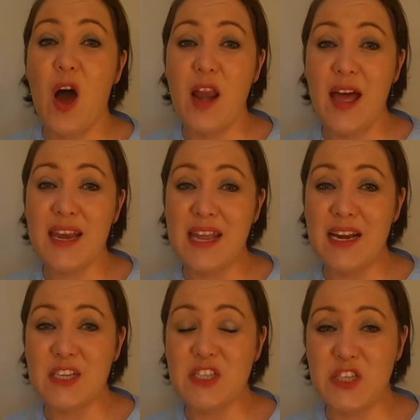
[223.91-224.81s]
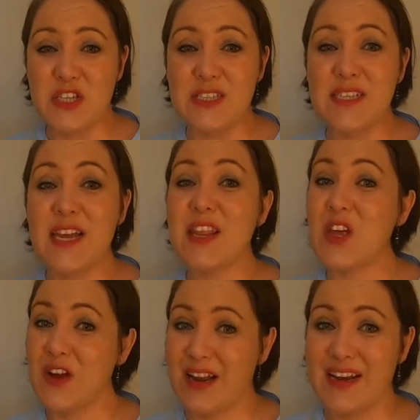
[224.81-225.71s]
online English students in
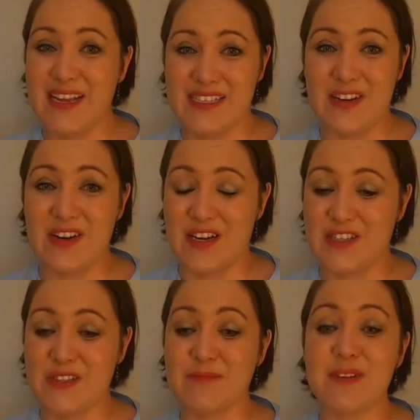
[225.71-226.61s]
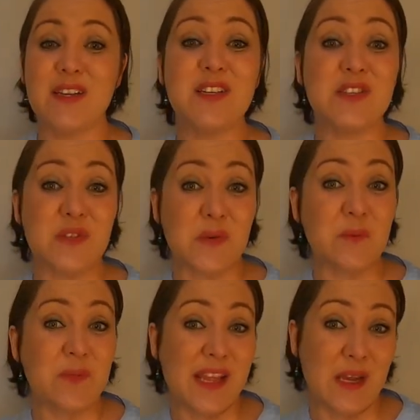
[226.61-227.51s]
the online ESL classroom.
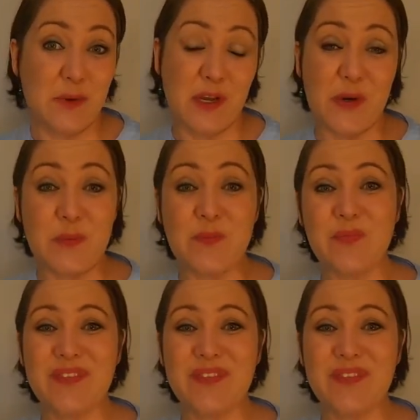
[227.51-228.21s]
So here we go.